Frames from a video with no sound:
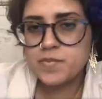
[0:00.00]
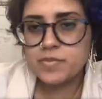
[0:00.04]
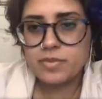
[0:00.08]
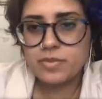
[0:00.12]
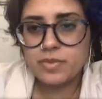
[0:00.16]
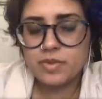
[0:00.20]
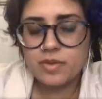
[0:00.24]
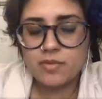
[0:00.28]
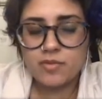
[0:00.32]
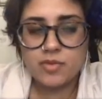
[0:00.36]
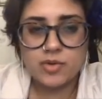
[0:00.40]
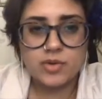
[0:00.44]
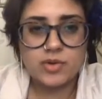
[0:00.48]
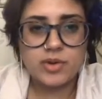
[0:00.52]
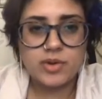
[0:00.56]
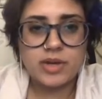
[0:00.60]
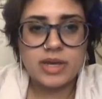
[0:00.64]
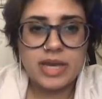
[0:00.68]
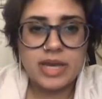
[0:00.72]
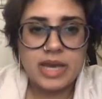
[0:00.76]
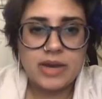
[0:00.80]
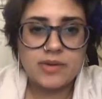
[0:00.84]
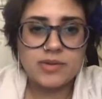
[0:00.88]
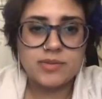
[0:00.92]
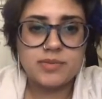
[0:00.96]
Before you
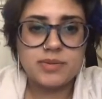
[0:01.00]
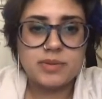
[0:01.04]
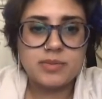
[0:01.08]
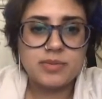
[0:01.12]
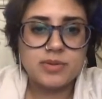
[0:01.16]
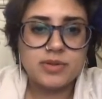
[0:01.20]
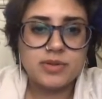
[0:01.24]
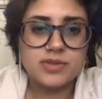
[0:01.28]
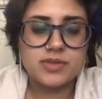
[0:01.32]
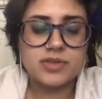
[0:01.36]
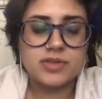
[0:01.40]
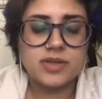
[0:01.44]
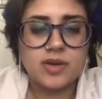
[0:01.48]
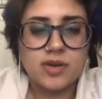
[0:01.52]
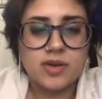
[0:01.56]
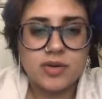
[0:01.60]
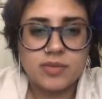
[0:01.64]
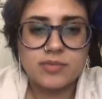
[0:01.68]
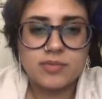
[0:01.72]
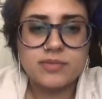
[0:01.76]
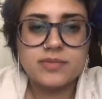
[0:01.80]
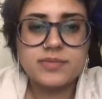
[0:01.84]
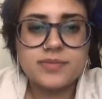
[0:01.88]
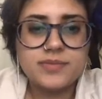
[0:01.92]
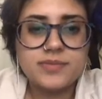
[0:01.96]
hang out with people.
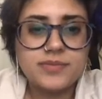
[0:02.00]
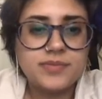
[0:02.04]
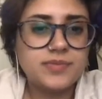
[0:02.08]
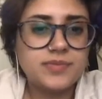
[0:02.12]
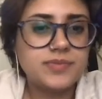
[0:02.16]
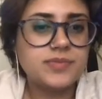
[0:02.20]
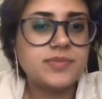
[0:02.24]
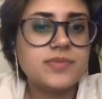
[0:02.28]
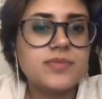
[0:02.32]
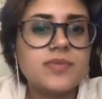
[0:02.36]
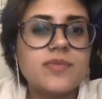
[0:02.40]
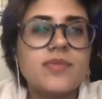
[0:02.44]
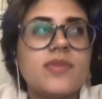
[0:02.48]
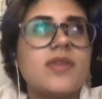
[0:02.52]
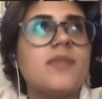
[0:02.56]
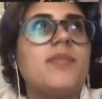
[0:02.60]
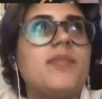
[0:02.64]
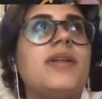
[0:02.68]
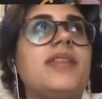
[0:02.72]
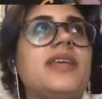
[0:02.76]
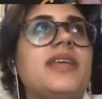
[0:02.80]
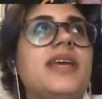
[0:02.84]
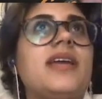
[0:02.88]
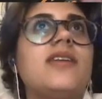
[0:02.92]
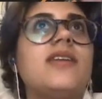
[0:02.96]
So
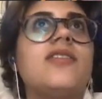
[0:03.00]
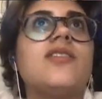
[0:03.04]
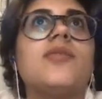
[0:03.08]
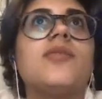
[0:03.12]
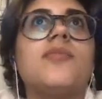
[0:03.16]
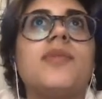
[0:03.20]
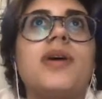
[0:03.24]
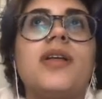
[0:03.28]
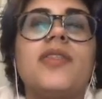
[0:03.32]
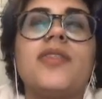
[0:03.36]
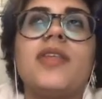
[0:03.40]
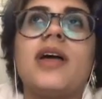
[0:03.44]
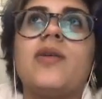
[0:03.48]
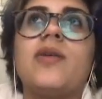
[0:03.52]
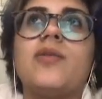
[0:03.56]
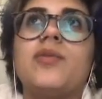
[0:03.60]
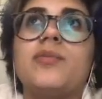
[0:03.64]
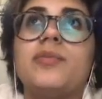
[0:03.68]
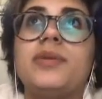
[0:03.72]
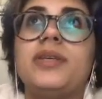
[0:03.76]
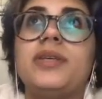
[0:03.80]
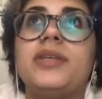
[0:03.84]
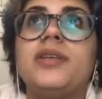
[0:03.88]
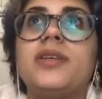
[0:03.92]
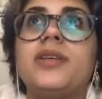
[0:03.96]
by the end of the month, I will
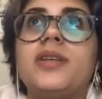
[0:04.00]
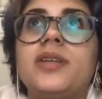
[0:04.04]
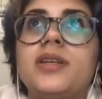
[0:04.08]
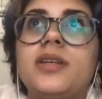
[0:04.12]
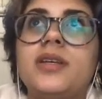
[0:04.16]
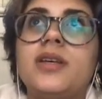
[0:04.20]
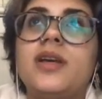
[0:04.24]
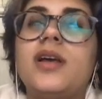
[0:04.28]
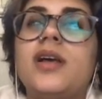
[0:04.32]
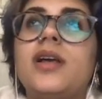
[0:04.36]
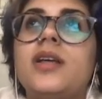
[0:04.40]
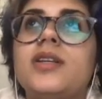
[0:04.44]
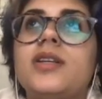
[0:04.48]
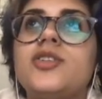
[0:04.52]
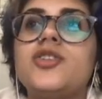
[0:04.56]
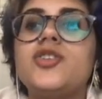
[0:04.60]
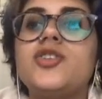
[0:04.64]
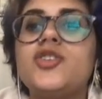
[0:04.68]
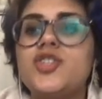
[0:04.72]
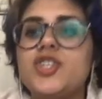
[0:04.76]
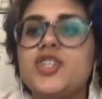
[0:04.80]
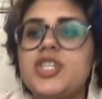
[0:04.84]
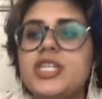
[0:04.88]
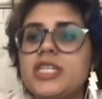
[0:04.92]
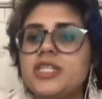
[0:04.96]
be
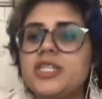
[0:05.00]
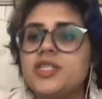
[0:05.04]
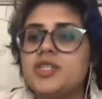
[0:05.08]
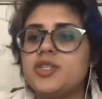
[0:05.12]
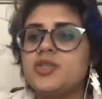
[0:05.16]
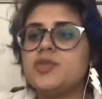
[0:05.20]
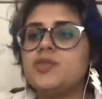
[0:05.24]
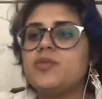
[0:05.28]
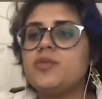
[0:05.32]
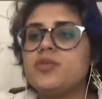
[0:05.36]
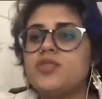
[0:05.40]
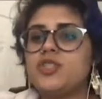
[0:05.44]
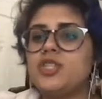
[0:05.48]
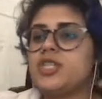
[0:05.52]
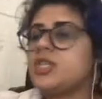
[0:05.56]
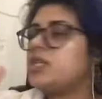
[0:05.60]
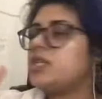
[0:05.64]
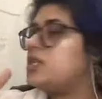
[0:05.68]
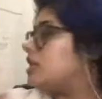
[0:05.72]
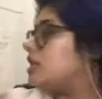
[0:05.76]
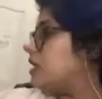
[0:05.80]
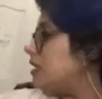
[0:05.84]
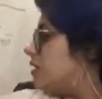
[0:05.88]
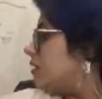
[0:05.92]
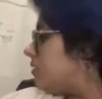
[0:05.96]

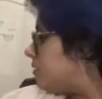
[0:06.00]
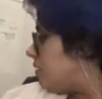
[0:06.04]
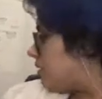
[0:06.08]
G2G.